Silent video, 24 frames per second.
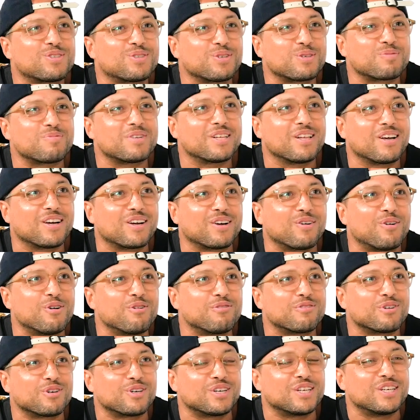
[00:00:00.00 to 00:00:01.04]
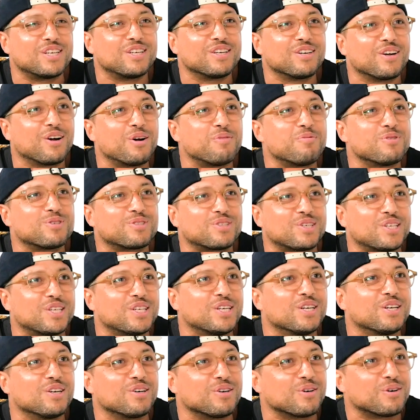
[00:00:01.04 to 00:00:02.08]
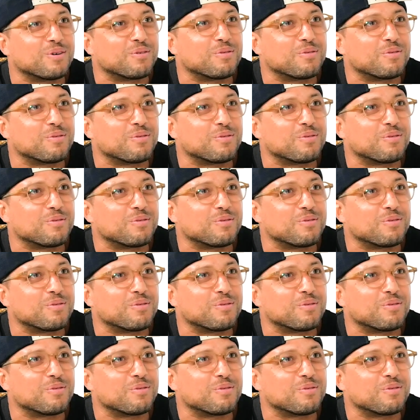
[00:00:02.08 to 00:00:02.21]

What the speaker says: took me like over a year, almost a year.